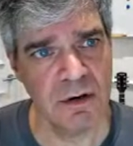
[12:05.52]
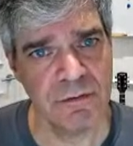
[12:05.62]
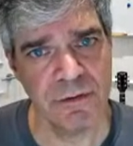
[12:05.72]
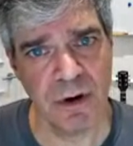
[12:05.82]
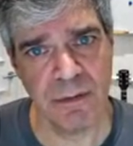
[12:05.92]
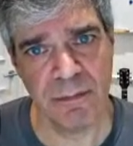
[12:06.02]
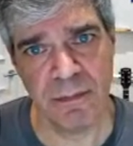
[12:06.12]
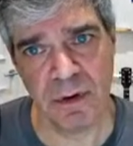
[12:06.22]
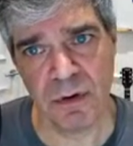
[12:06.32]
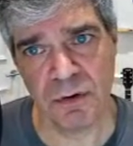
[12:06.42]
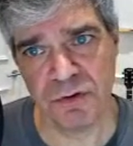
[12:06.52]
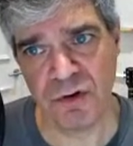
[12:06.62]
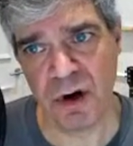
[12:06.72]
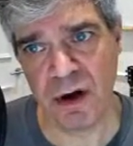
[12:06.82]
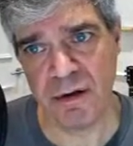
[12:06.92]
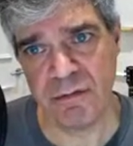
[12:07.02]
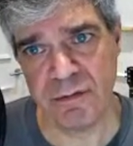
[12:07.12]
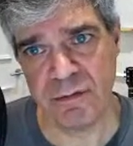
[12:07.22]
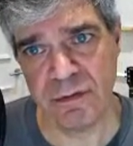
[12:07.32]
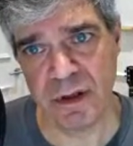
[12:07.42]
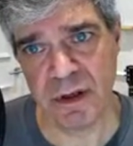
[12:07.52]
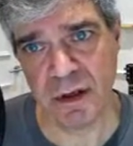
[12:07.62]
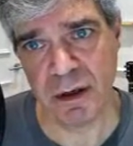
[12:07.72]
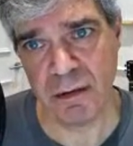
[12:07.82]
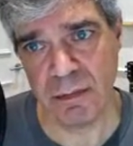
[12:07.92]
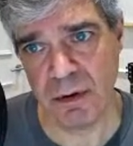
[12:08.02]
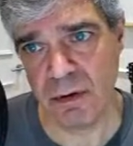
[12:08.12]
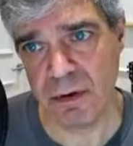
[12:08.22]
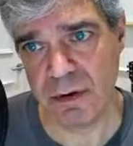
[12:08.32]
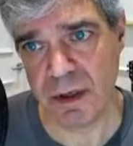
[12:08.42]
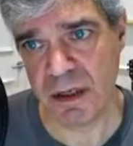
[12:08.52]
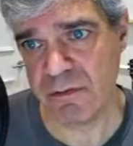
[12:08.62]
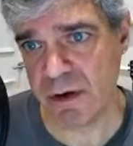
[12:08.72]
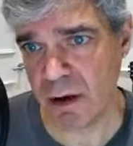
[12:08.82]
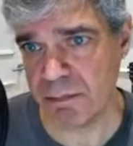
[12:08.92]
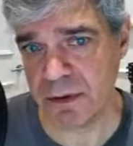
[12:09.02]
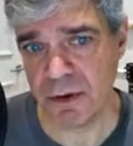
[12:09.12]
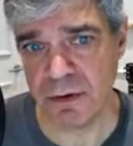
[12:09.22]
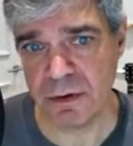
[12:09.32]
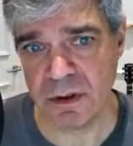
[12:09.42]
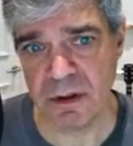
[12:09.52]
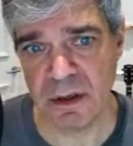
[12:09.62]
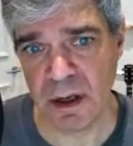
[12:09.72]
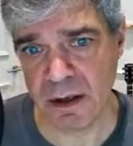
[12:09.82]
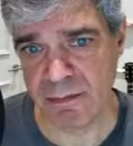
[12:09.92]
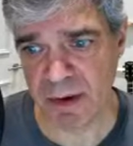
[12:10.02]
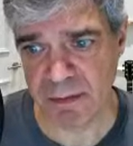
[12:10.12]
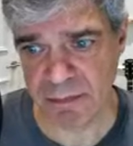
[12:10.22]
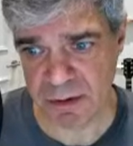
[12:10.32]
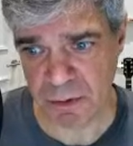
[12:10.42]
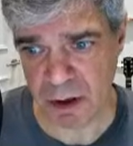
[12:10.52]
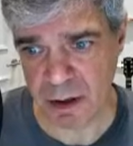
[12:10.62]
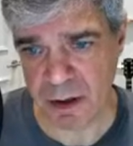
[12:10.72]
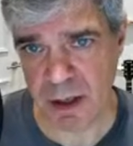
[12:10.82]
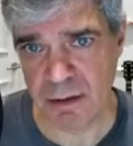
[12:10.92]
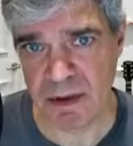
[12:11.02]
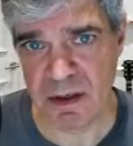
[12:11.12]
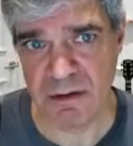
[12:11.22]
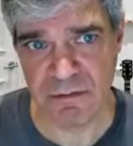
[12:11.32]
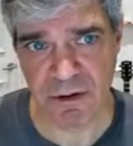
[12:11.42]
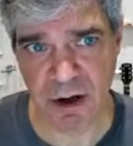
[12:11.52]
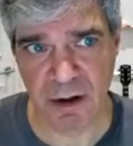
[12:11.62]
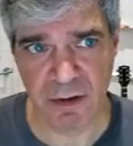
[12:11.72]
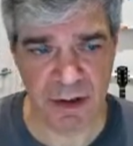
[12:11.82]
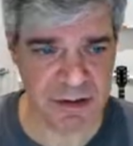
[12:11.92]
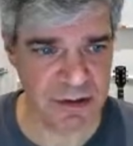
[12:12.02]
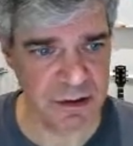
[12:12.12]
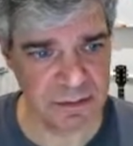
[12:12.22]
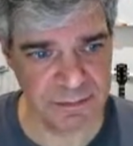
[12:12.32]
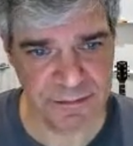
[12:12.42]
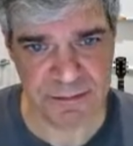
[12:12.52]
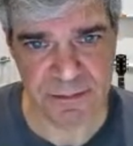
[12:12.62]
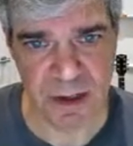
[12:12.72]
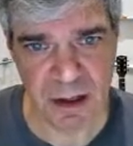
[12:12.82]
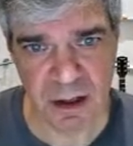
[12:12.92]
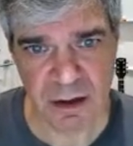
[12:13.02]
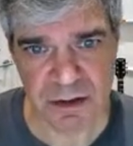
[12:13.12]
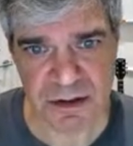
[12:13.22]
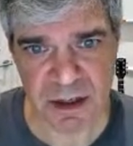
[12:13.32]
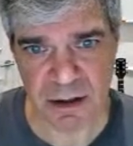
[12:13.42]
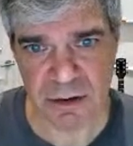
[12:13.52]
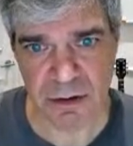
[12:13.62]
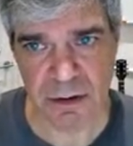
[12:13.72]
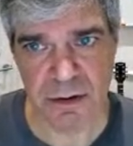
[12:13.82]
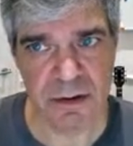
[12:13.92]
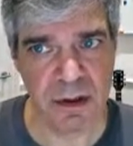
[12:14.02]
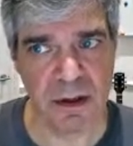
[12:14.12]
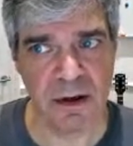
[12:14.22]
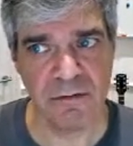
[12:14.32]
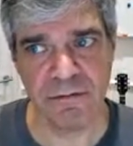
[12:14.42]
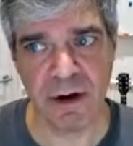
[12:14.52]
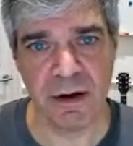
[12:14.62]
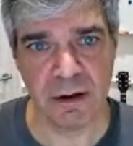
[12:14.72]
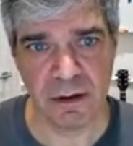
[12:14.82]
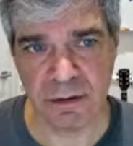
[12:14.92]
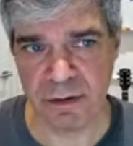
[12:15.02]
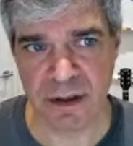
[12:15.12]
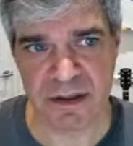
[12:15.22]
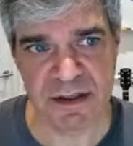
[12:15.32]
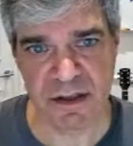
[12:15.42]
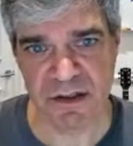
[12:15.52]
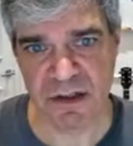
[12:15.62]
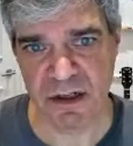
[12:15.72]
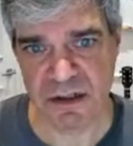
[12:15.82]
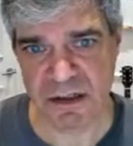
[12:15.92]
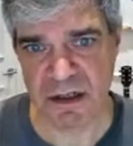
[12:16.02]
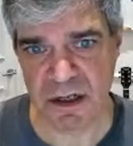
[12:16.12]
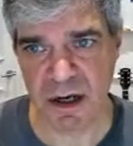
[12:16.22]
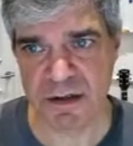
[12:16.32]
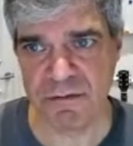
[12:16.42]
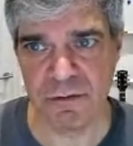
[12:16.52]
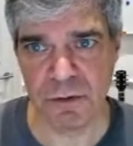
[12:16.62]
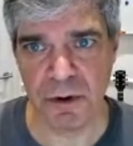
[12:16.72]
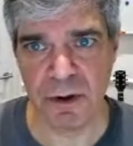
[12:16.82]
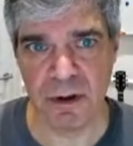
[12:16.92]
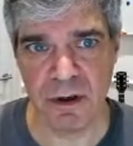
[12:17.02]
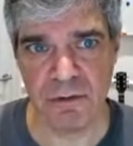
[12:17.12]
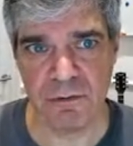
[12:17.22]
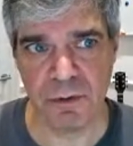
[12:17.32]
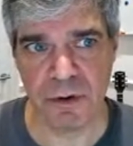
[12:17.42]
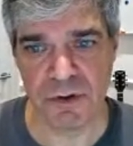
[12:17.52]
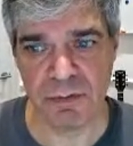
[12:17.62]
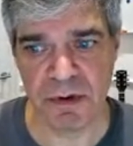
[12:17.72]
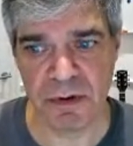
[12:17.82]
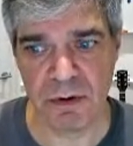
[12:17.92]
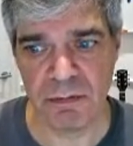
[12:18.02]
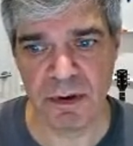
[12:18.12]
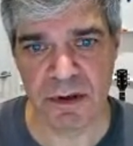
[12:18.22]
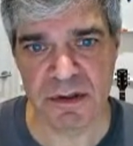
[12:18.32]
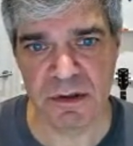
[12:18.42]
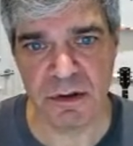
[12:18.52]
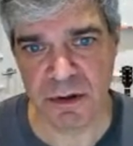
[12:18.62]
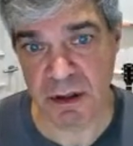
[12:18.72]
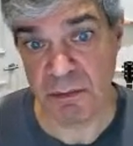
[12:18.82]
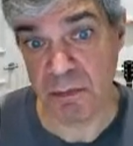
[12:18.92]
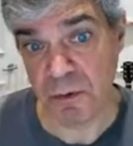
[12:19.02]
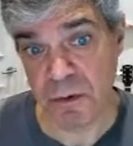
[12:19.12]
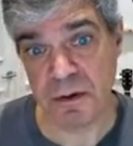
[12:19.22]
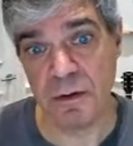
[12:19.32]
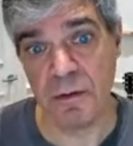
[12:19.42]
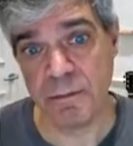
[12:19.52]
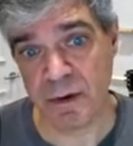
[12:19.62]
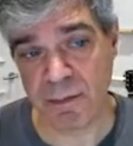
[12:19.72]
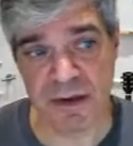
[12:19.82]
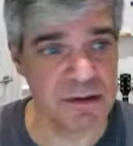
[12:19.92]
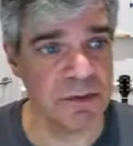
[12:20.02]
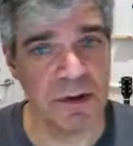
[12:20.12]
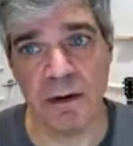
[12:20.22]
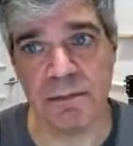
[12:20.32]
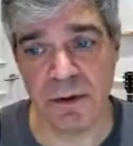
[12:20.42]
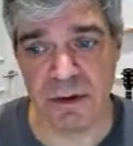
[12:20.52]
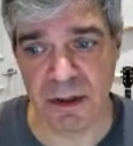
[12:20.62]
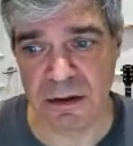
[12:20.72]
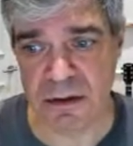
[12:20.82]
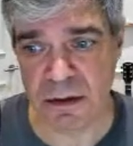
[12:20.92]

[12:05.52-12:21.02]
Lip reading: from Google Drive, GitHub, or you can even upload an IPYNB file. That's the standard file extension and syntax for Jupyter Notebooks. So you can import a notebook by simply uploading it to